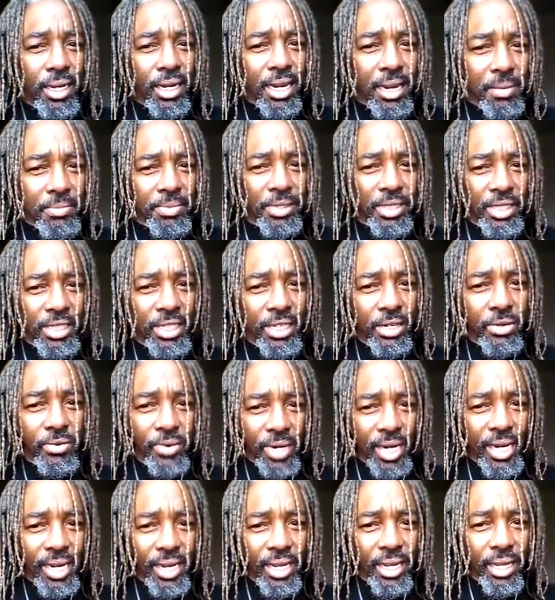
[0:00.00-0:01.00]
comes into the
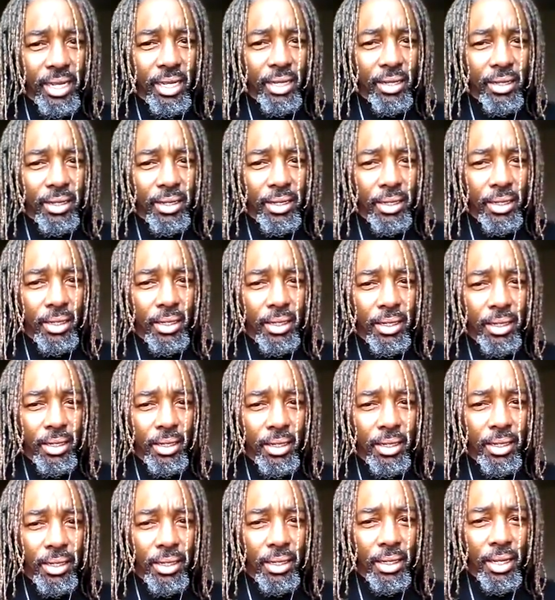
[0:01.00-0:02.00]
ring,
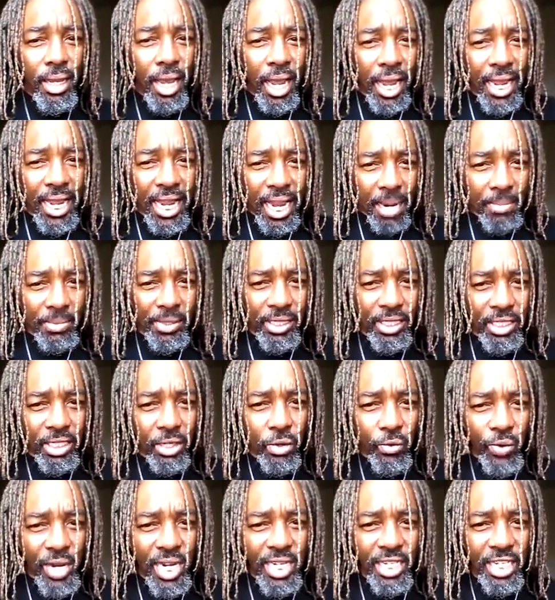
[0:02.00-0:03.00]
he comes into
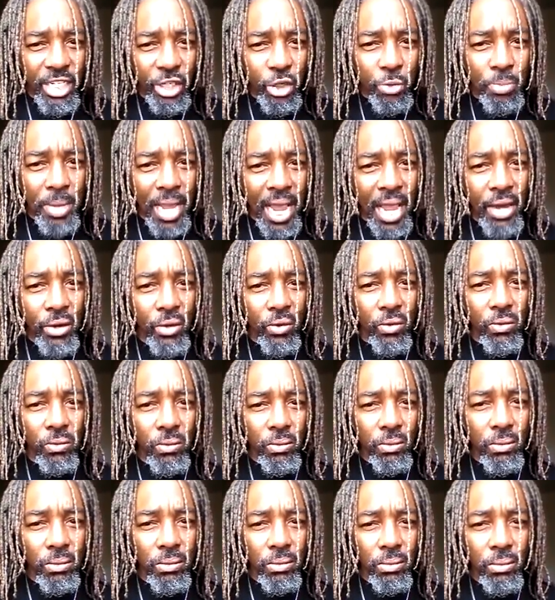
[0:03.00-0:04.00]
the ring to do battle.
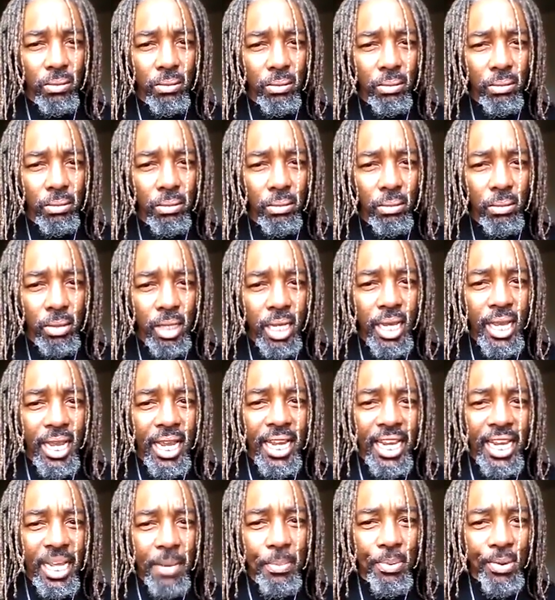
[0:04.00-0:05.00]

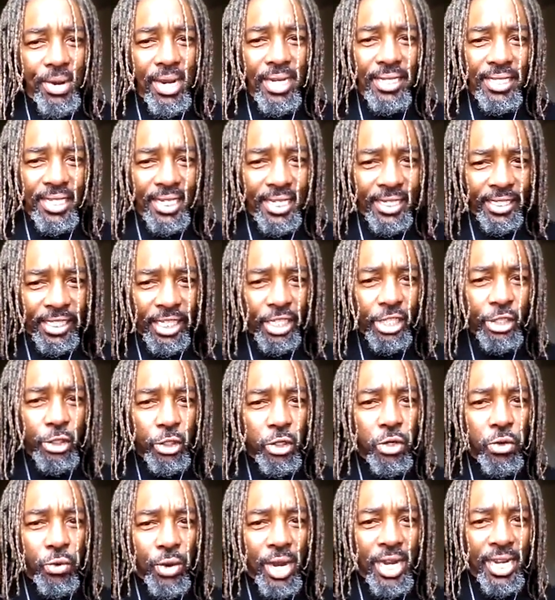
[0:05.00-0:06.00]
And he brings his
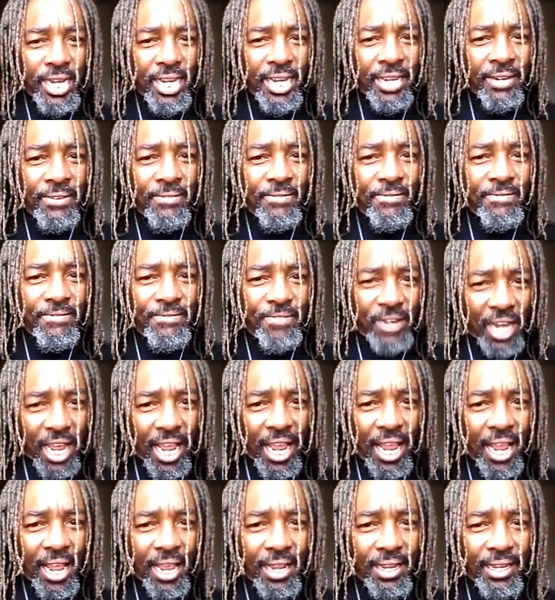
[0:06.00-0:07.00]
Ukrainian
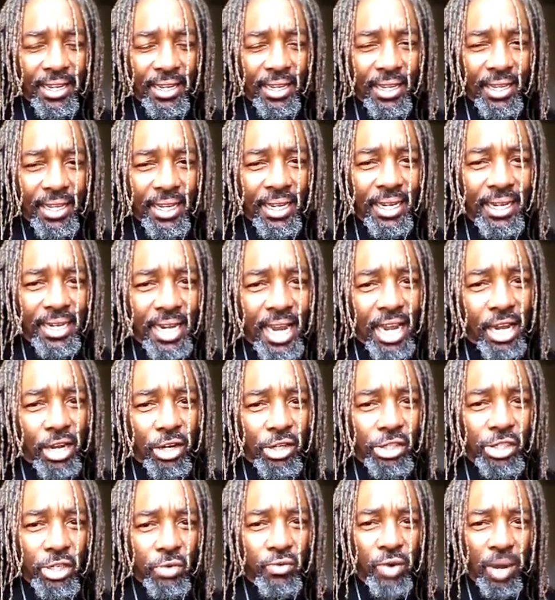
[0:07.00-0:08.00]
flag in
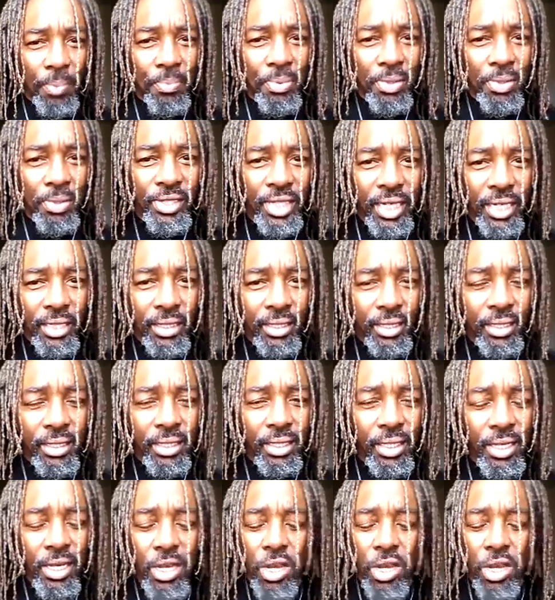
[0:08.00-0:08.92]
colors to represent.